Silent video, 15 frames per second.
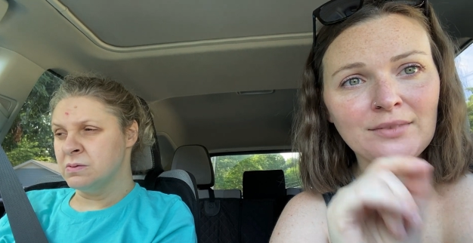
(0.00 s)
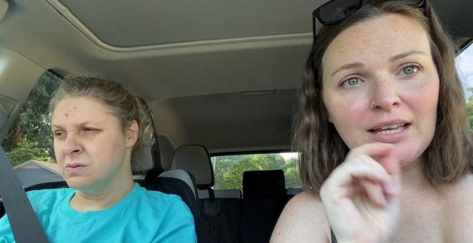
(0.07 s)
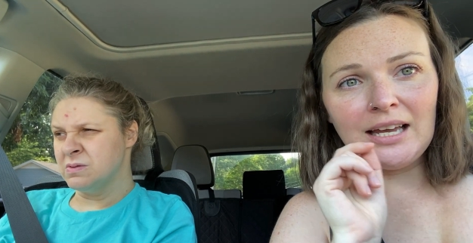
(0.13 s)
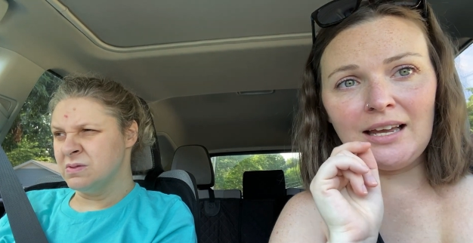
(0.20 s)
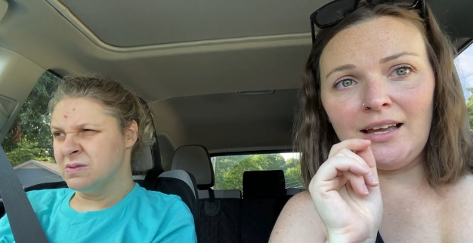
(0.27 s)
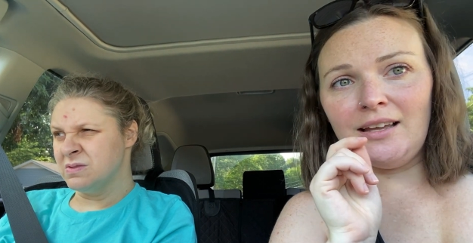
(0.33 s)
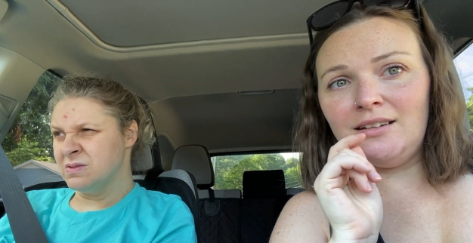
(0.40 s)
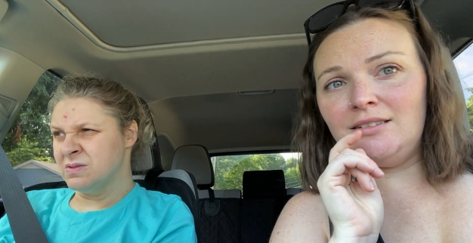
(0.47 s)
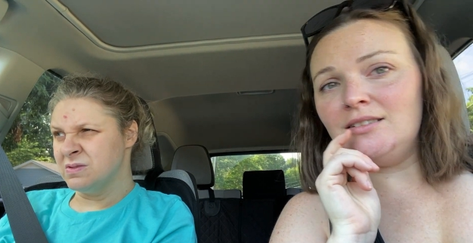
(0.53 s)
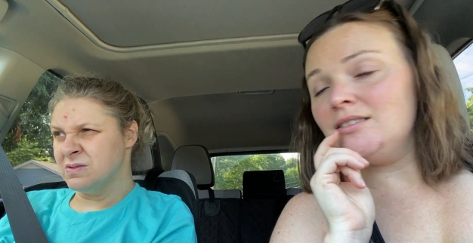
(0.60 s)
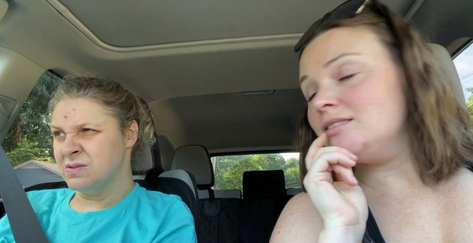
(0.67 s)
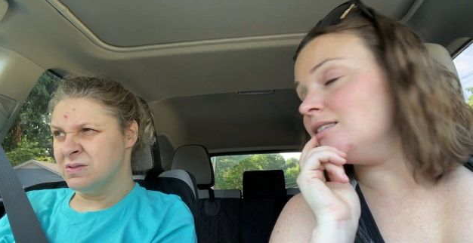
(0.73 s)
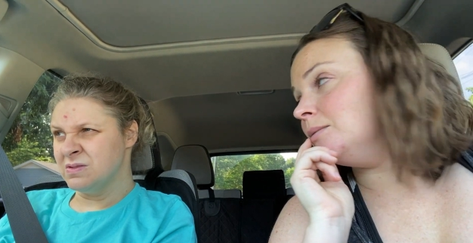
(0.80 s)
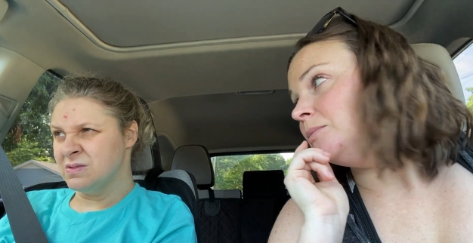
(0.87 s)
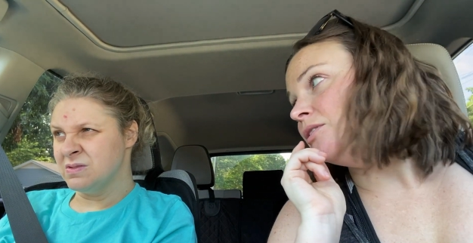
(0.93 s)
Speaker 1: and
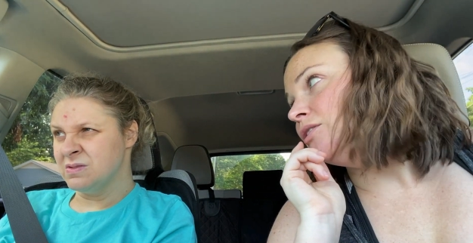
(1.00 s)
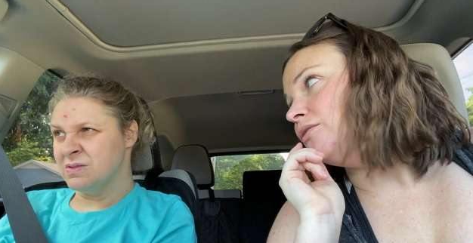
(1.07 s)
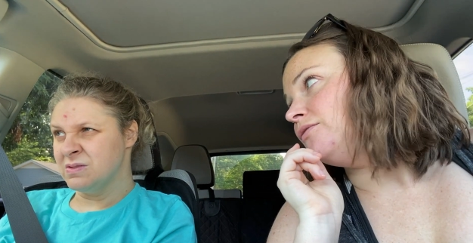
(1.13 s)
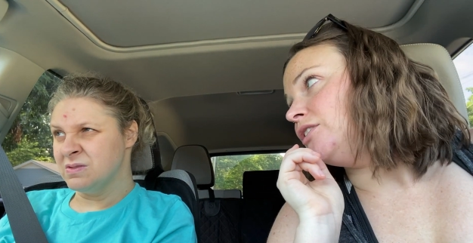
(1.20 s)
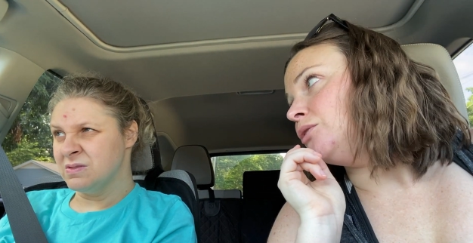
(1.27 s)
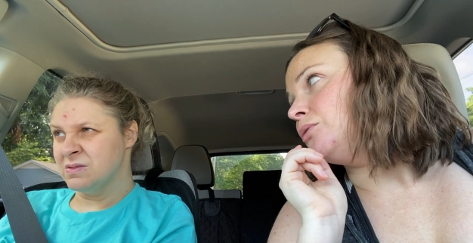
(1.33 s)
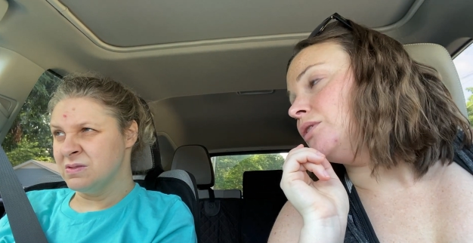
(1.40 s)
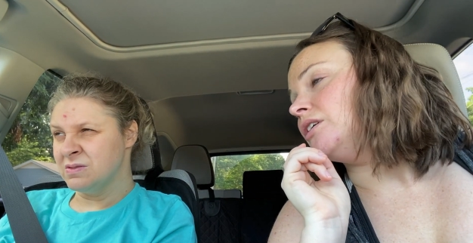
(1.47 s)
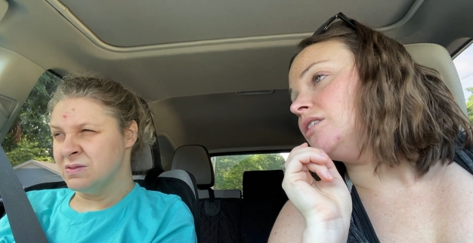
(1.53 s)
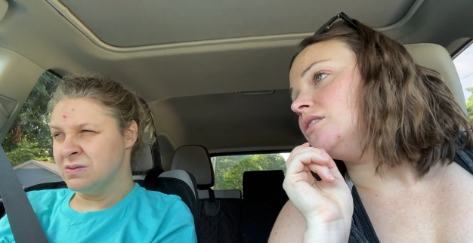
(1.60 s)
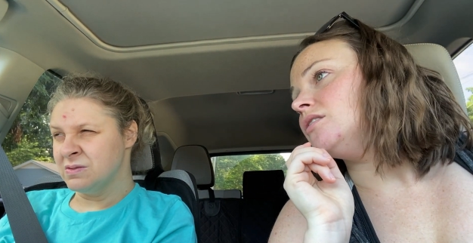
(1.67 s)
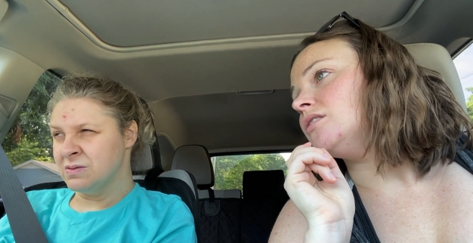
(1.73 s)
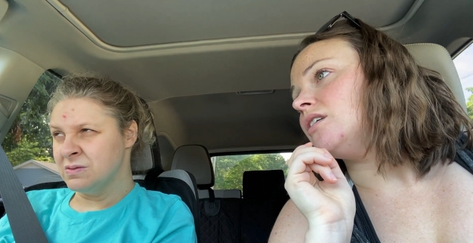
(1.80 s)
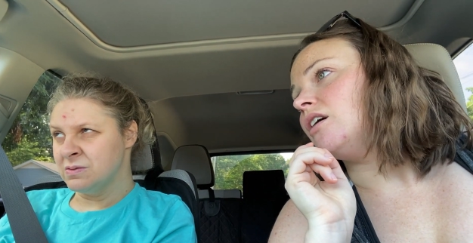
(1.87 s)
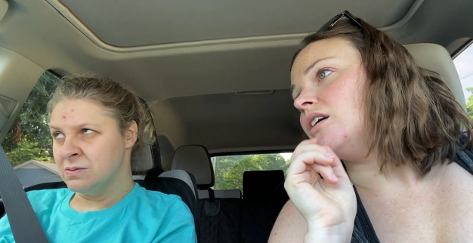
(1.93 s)
some of your
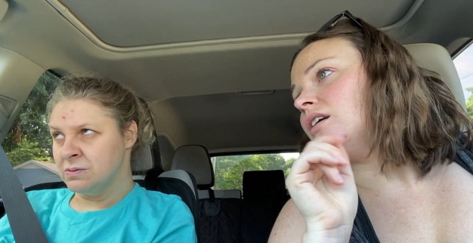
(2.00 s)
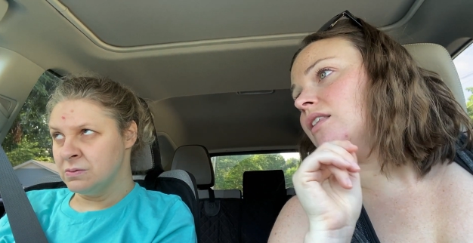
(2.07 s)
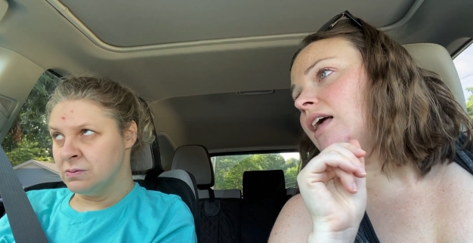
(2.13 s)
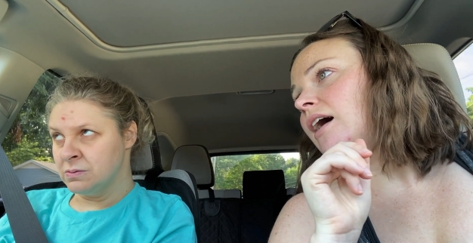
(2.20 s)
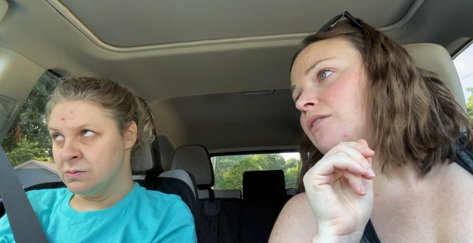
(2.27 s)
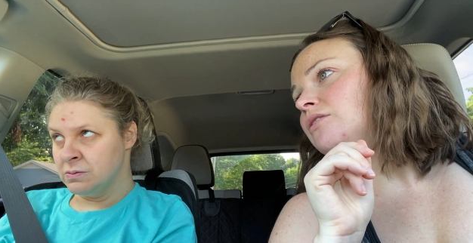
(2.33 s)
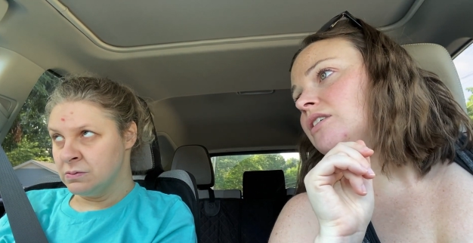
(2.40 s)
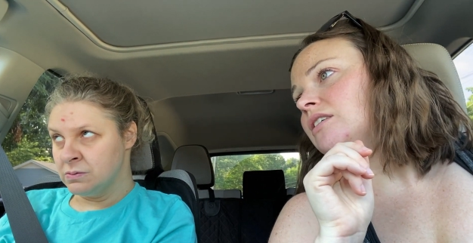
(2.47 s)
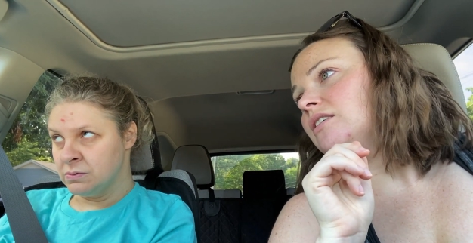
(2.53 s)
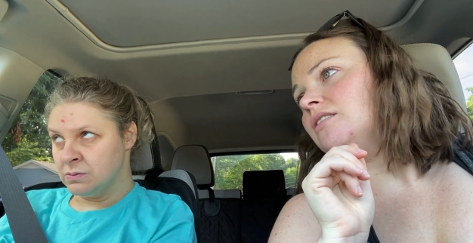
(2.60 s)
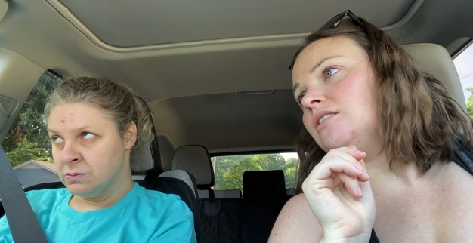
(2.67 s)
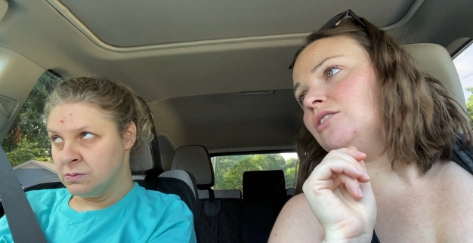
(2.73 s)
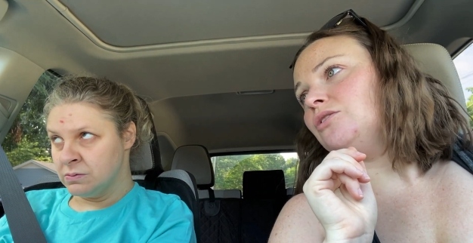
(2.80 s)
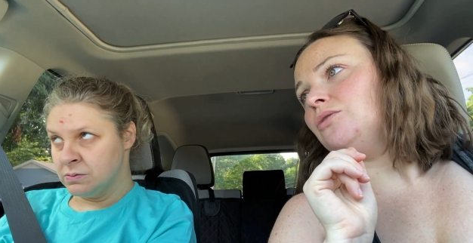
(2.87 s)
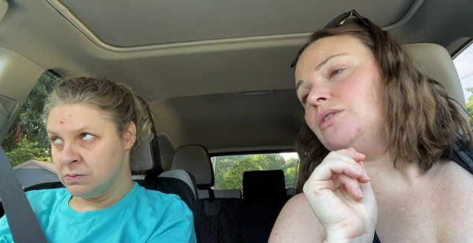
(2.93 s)
viewers aren't allowed to
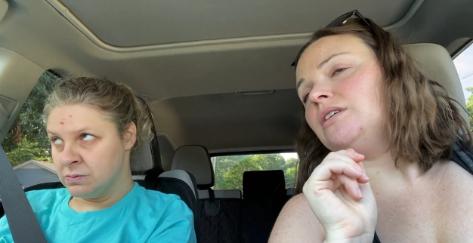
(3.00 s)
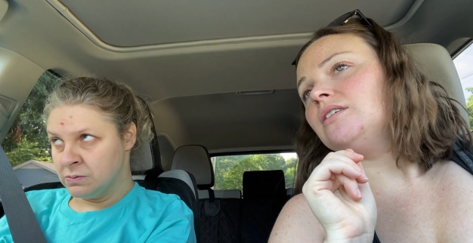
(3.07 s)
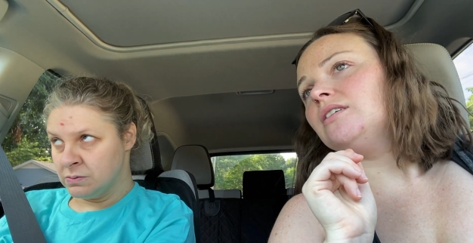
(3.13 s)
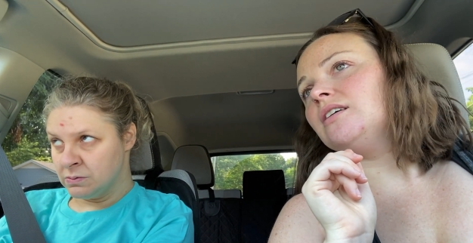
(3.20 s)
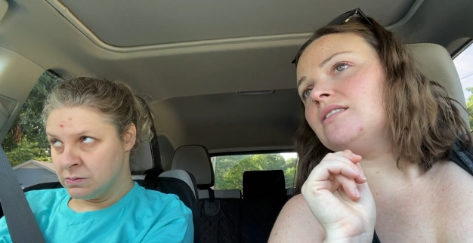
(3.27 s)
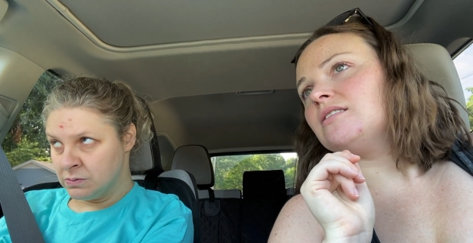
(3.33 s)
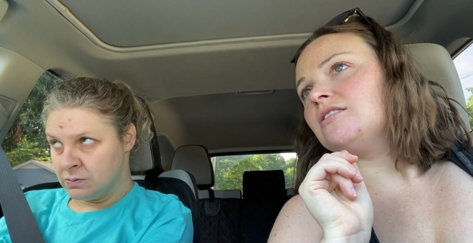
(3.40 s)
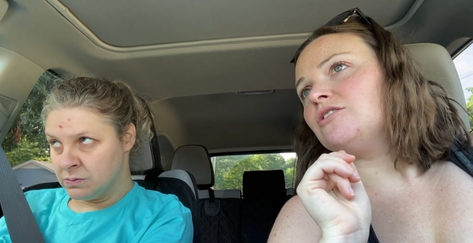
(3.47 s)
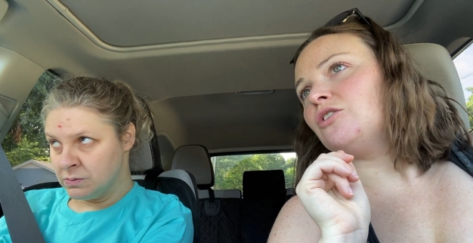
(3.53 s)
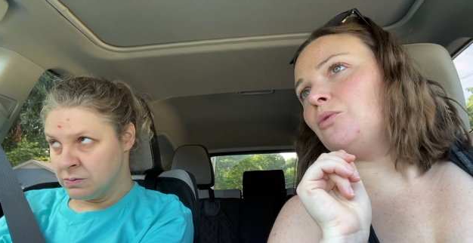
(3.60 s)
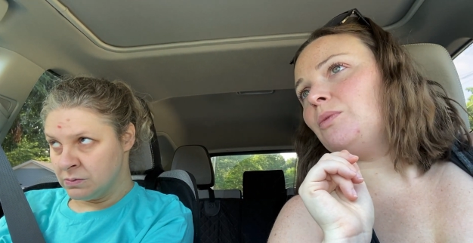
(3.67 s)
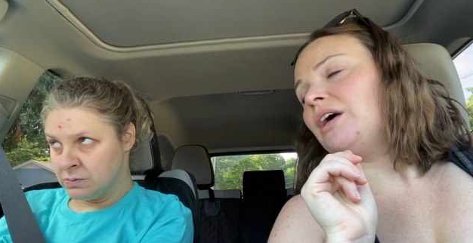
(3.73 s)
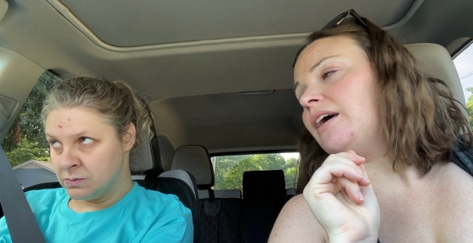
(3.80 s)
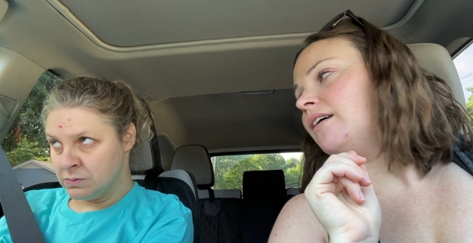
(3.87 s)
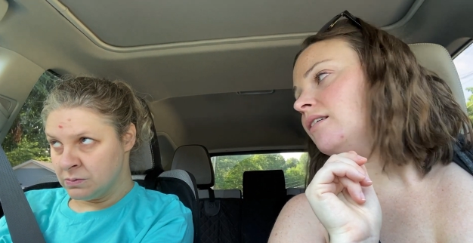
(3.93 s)
listen to it because it's so
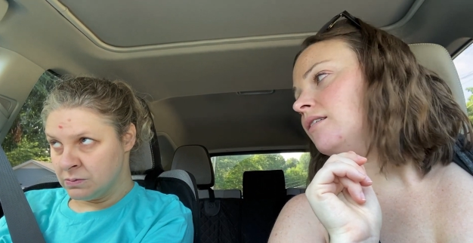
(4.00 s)
bad.